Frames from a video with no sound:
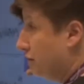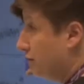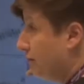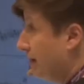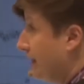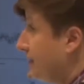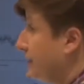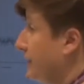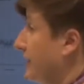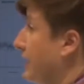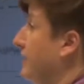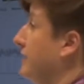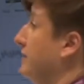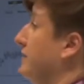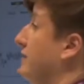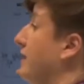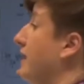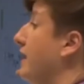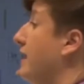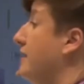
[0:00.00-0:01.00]
the red
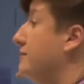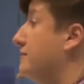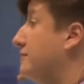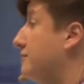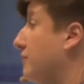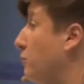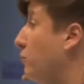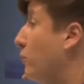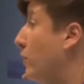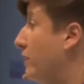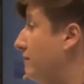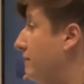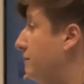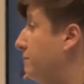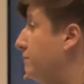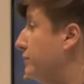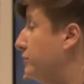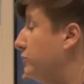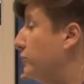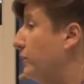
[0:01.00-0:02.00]
line, it's somewhere
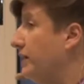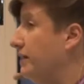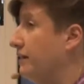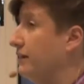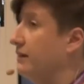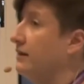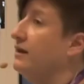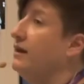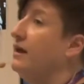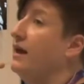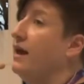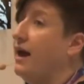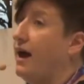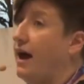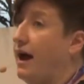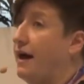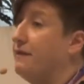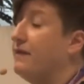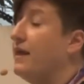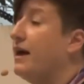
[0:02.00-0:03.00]
in between.
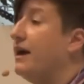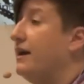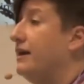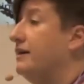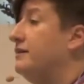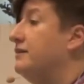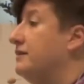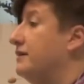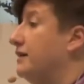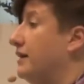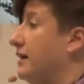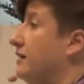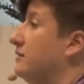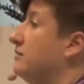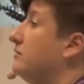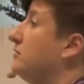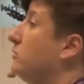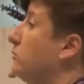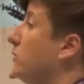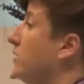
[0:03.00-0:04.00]
And that
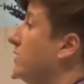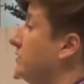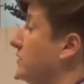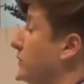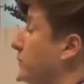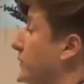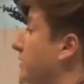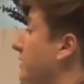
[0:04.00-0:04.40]
indicates to us that